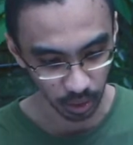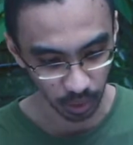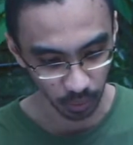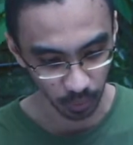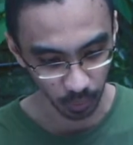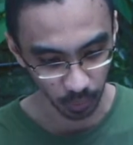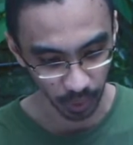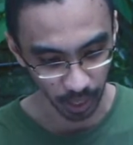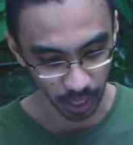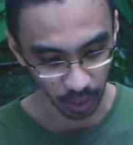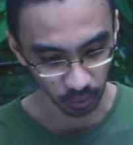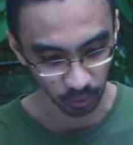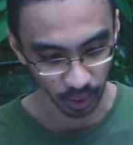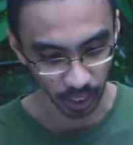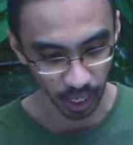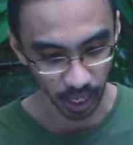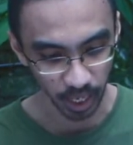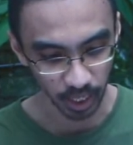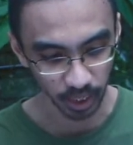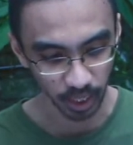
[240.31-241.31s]
around
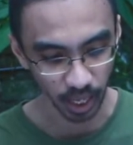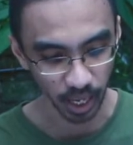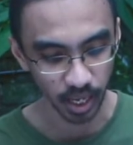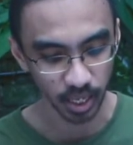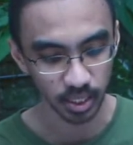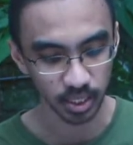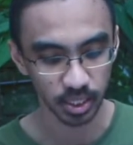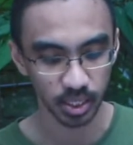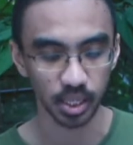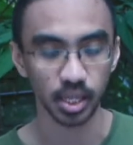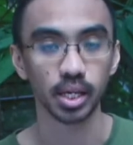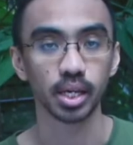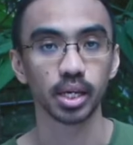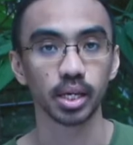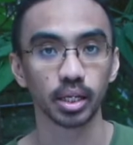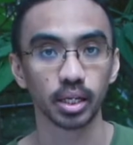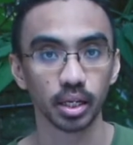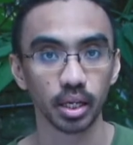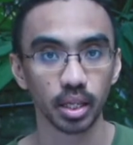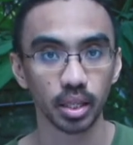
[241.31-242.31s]

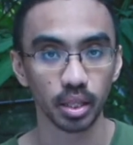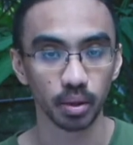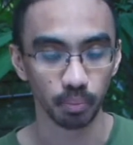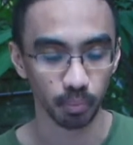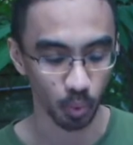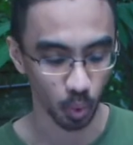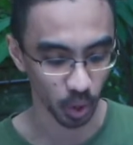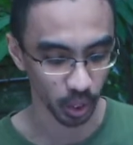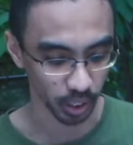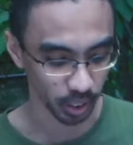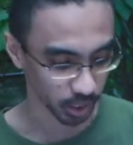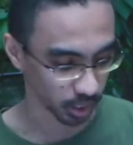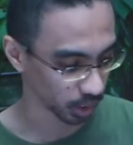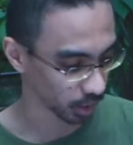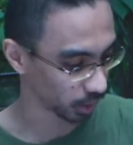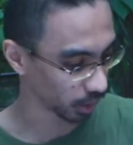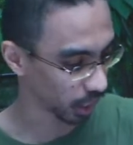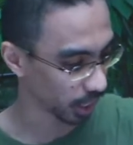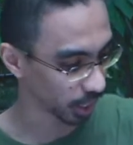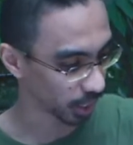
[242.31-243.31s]
8:18 in the morning,
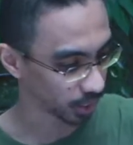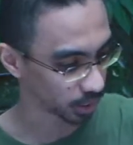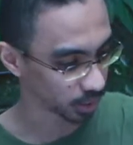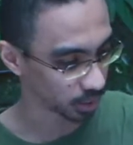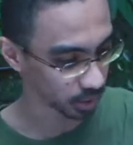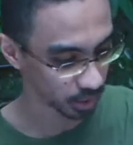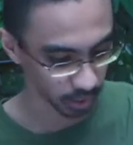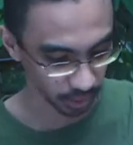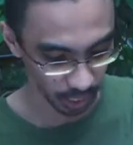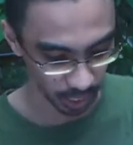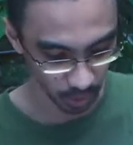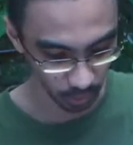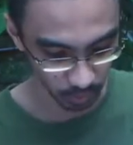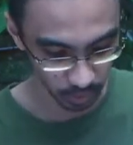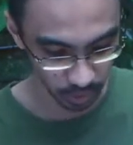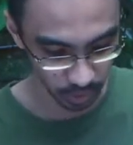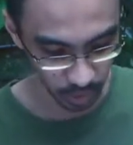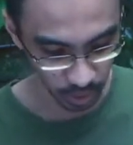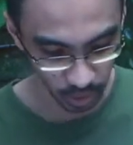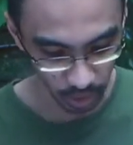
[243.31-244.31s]
and now
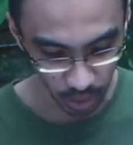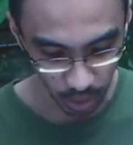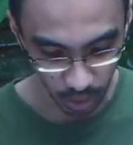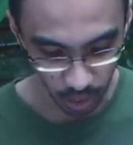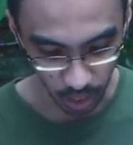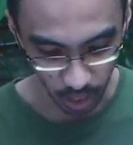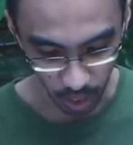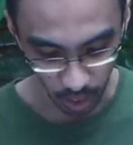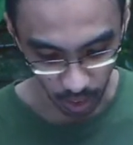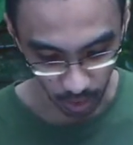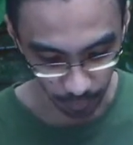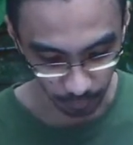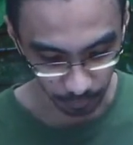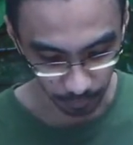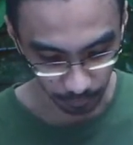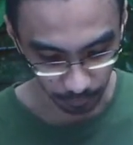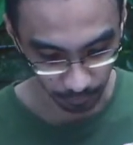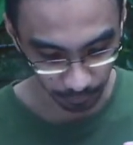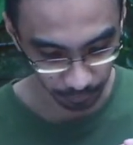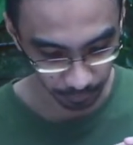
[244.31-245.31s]
it's
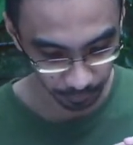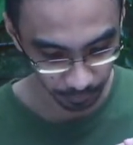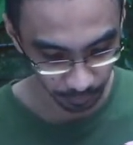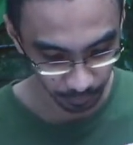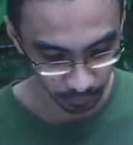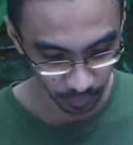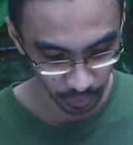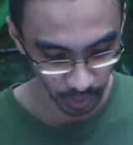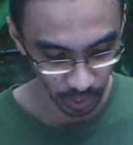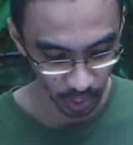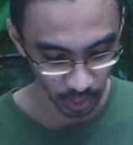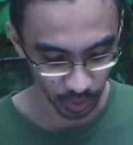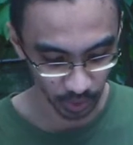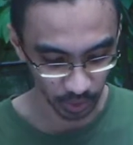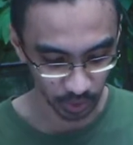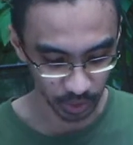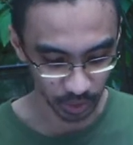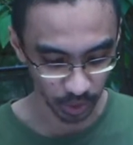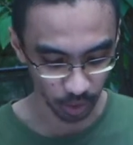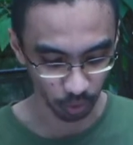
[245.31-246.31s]

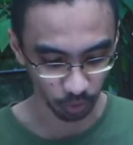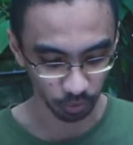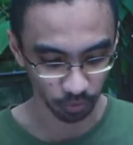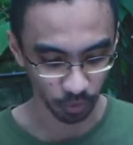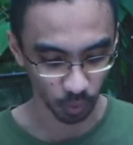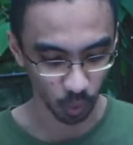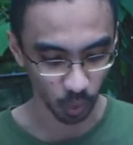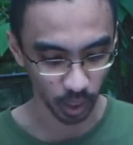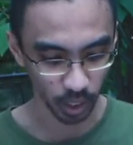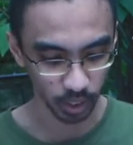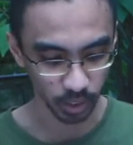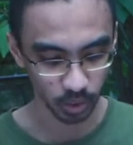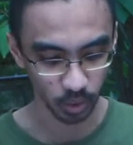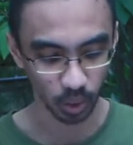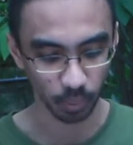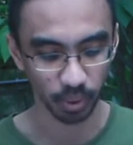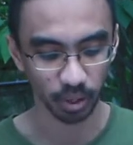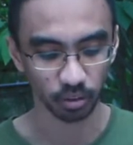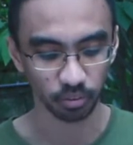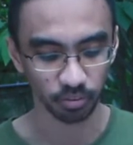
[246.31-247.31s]
13:04, so
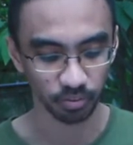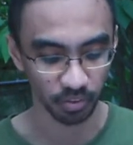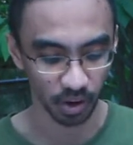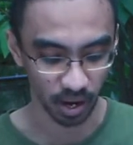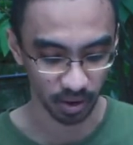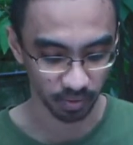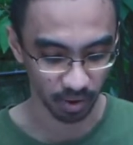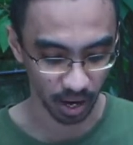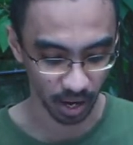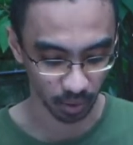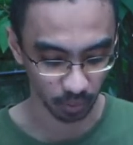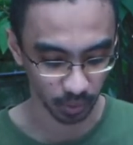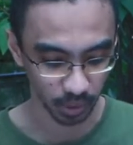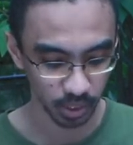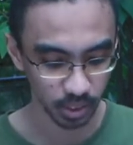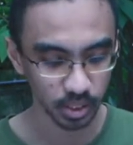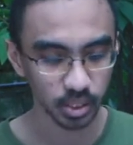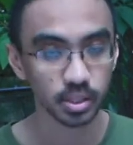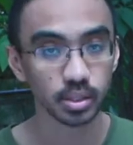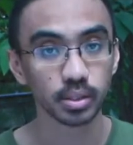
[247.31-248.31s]
about 5
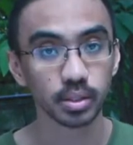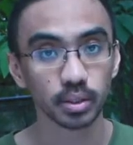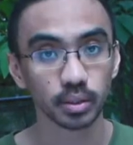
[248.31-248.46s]
hours.